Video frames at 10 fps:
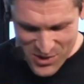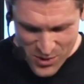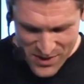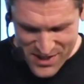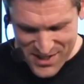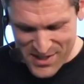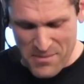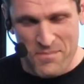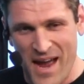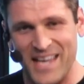Dooley. She's an
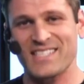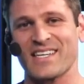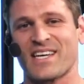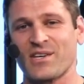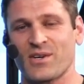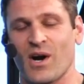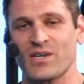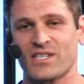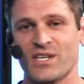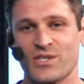amazing
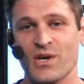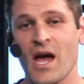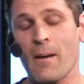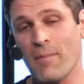kindergarten teacher.